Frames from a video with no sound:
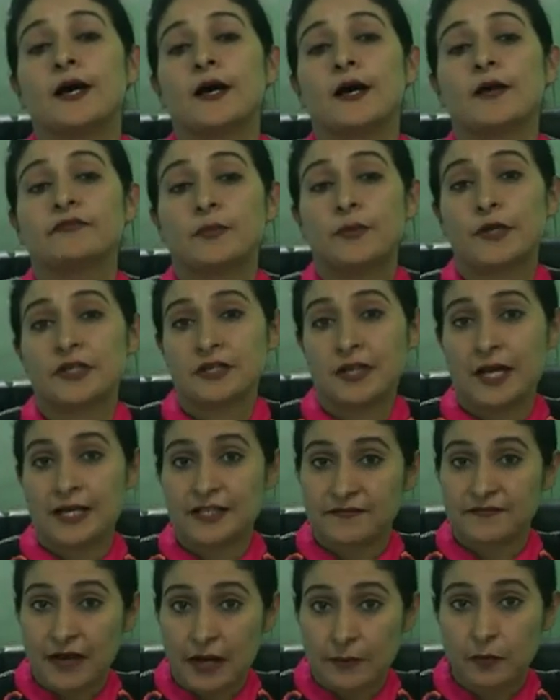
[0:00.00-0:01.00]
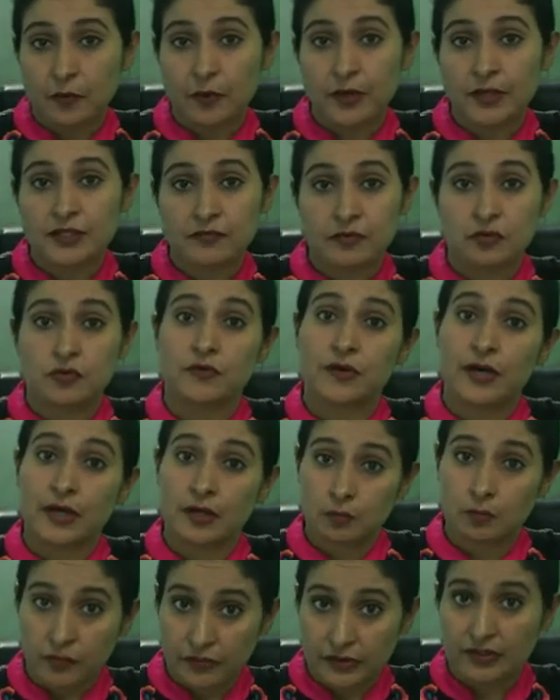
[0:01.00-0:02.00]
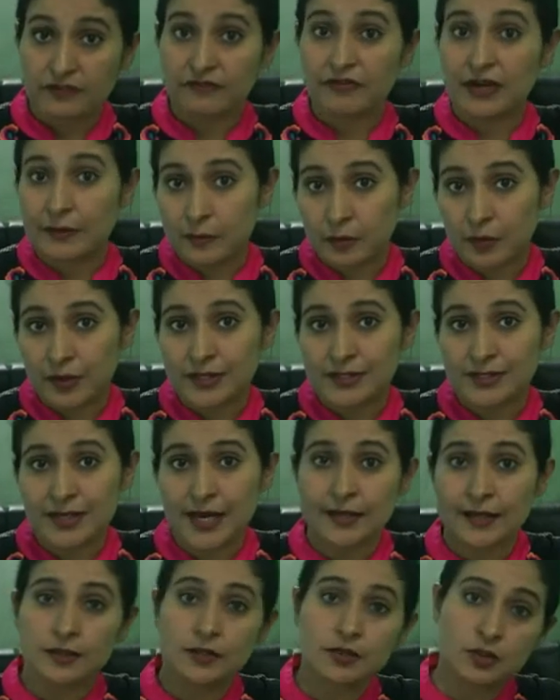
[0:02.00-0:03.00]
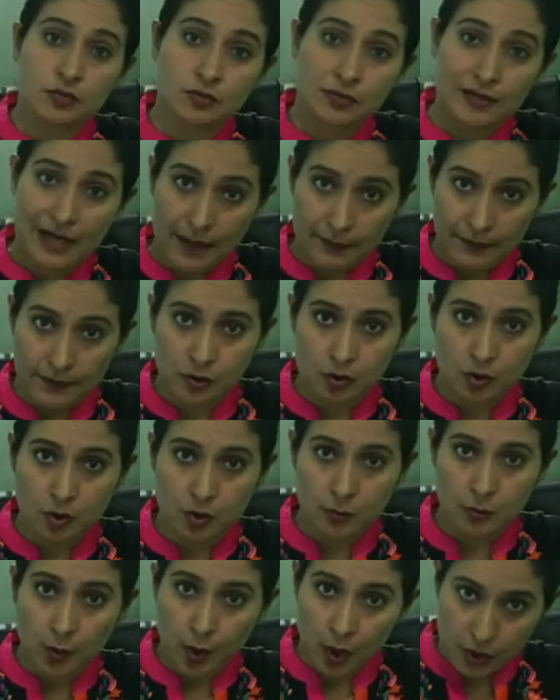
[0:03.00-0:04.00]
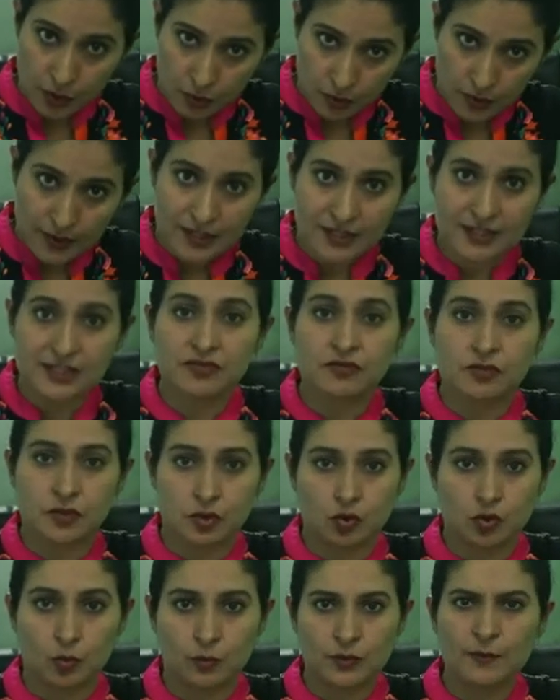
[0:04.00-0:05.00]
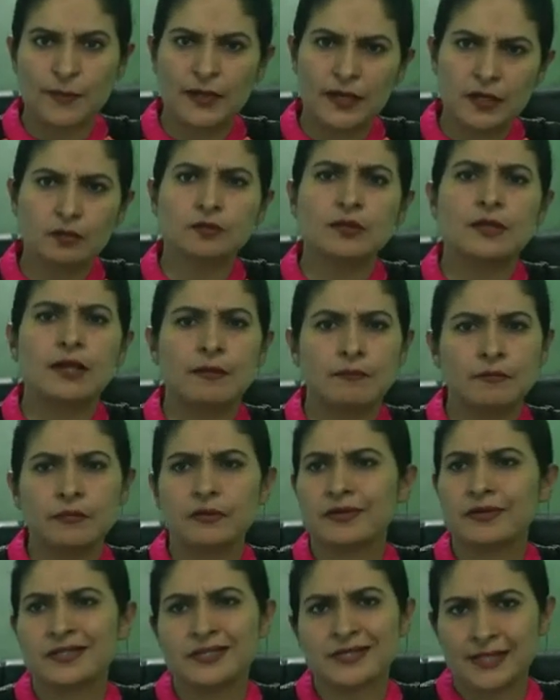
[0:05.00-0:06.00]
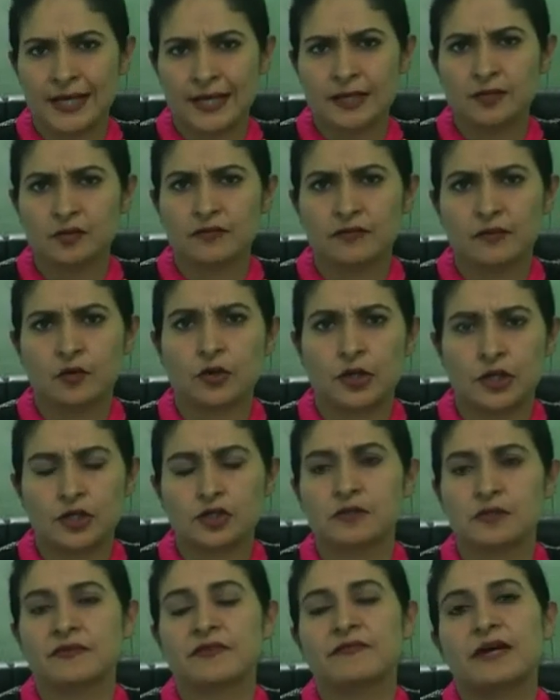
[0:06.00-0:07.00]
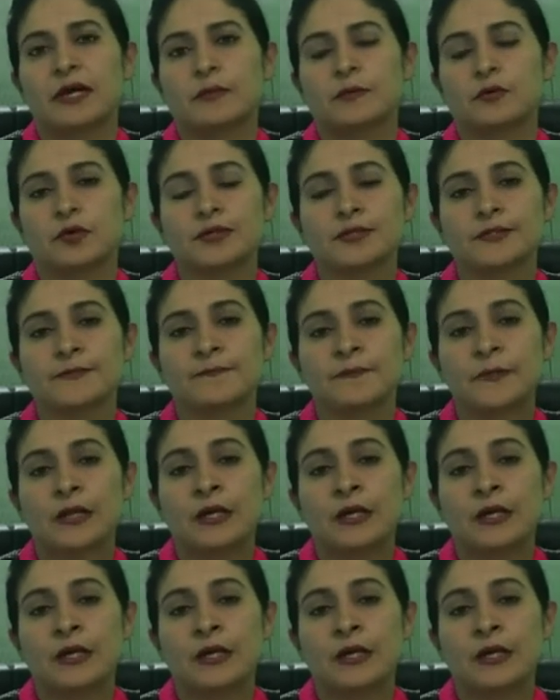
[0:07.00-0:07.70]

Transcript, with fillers: Uh, if the patient has fibroids, we try removing the fibroids either through the laparoscope or to the hysteroscope, depending on the number and size of location of the fibroids.